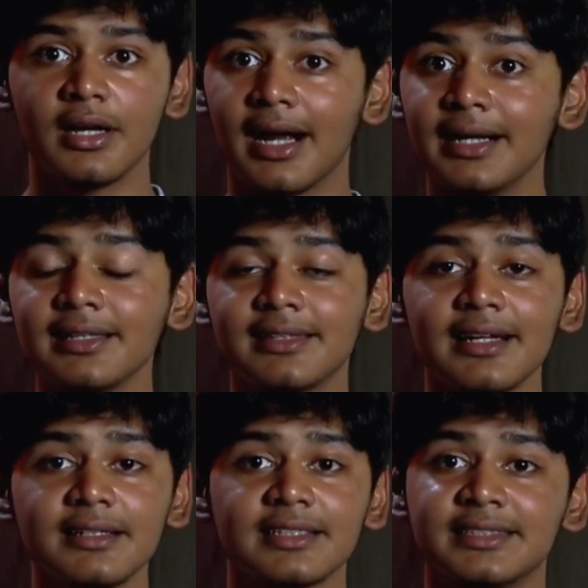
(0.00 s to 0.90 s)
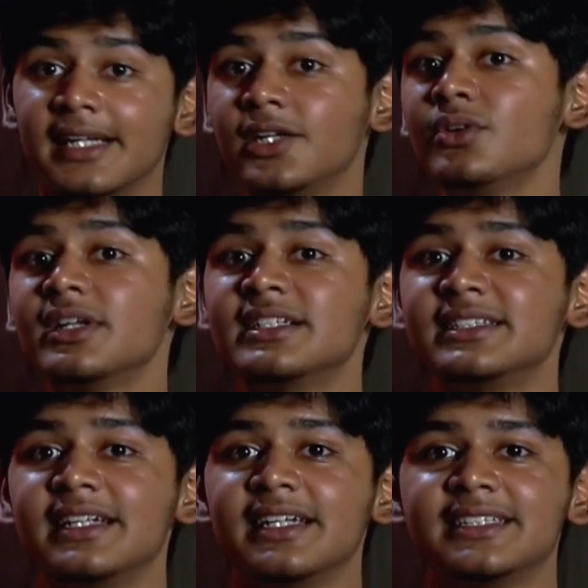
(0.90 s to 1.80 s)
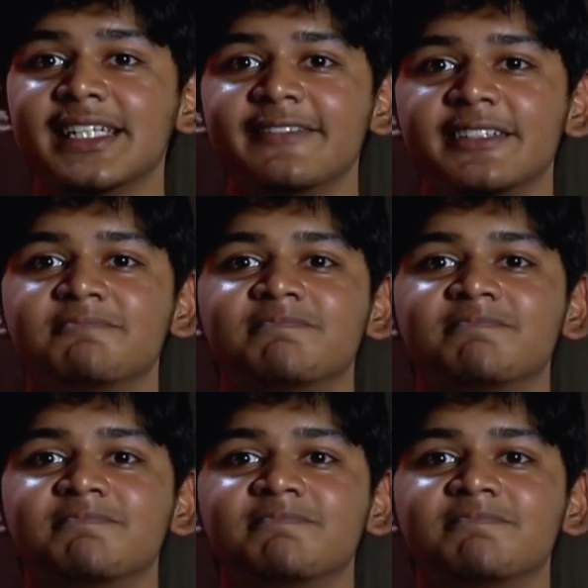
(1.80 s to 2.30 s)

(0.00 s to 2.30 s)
Until that, stay tuned and stay tech savvy.